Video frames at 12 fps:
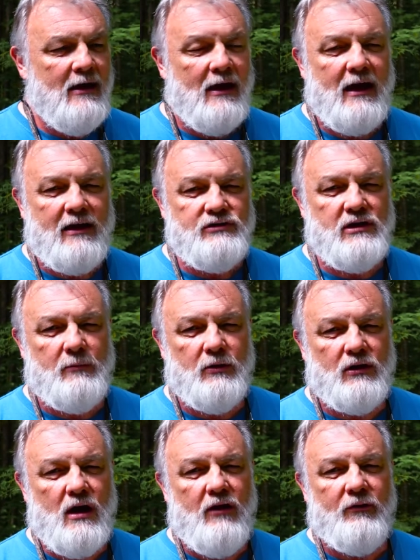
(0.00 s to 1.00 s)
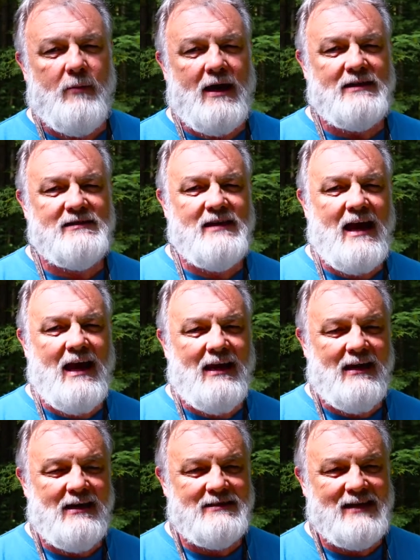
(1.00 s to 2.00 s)
I had a gentleman call from out of state
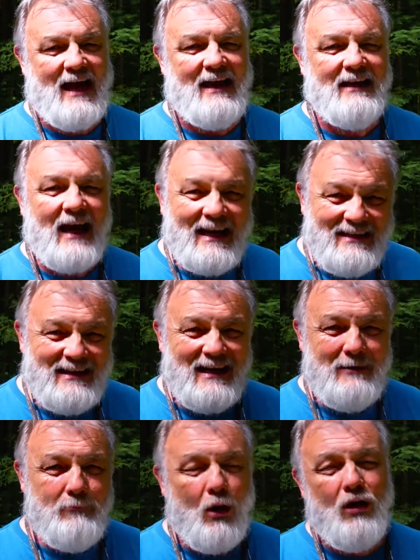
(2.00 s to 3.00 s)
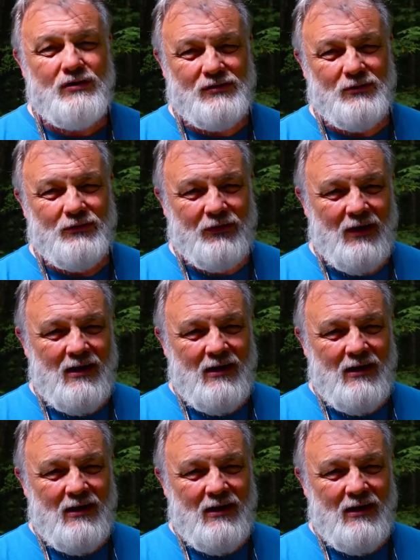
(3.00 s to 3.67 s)
and he's got 19 parcels